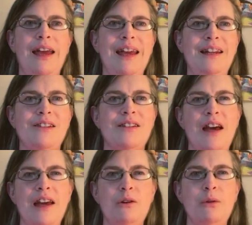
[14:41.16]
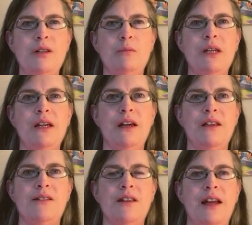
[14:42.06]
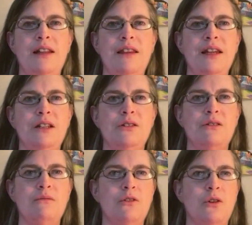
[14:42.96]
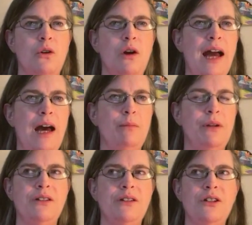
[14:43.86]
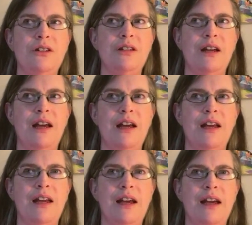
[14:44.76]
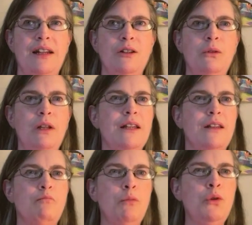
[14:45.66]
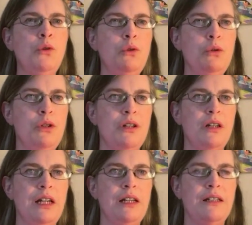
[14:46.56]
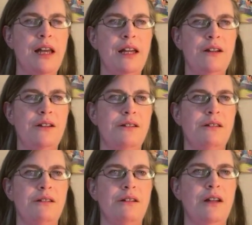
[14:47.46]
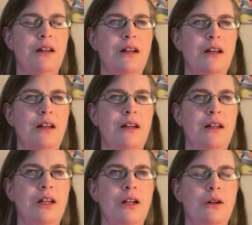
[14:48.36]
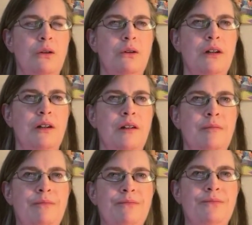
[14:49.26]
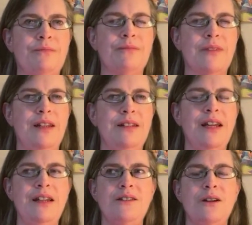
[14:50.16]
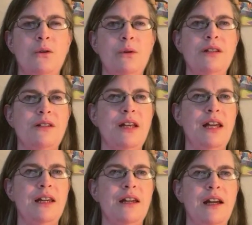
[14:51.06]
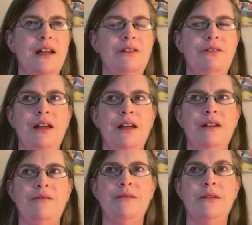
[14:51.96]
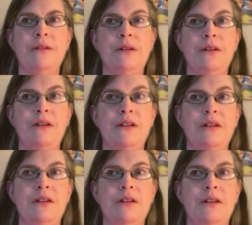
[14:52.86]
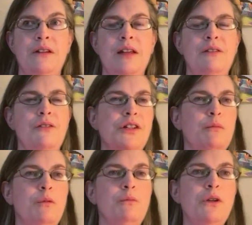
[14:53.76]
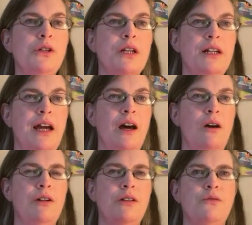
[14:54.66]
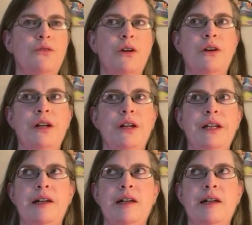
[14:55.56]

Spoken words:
And it's not always because I think it's crap. It's just I don't like the mood it takes. It tends to always take kind of like, for example, music now is very